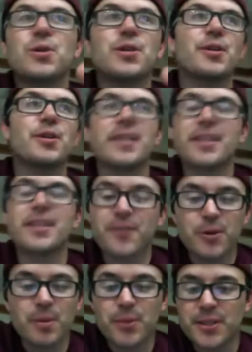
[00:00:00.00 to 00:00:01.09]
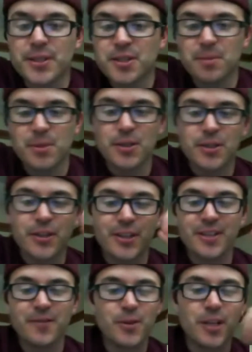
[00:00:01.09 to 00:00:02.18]
They'll interview the principal, or they'll
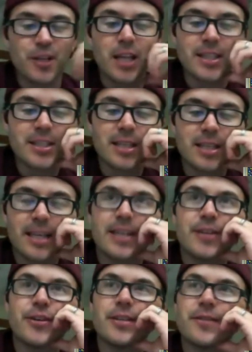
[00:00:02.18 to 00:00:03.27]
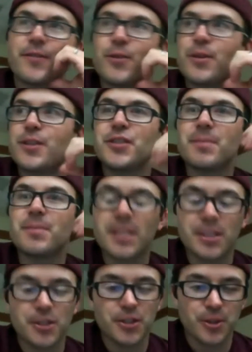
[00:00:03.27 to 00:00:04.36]
interview the lunch lady, they'll interview their gym
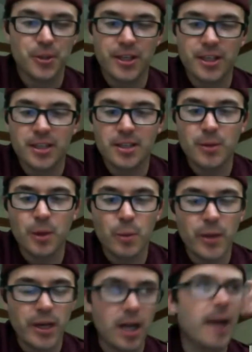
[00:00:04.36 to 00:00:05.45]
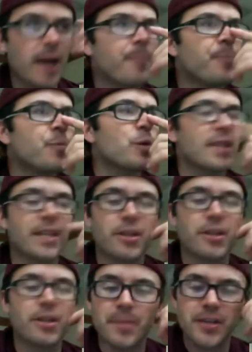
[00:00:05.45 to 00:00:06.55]
teacher, or we're a
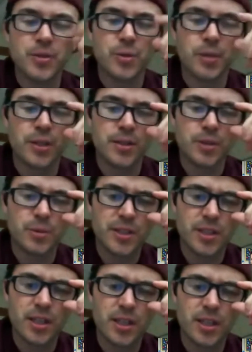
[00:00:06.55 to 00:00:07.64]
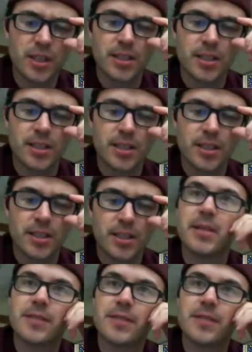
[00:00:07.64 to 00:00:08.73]
Leader in Me school, so we study the 7
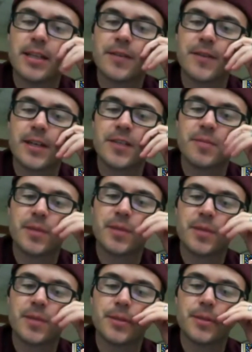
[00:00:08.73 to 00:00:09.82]
habits of highly effective people.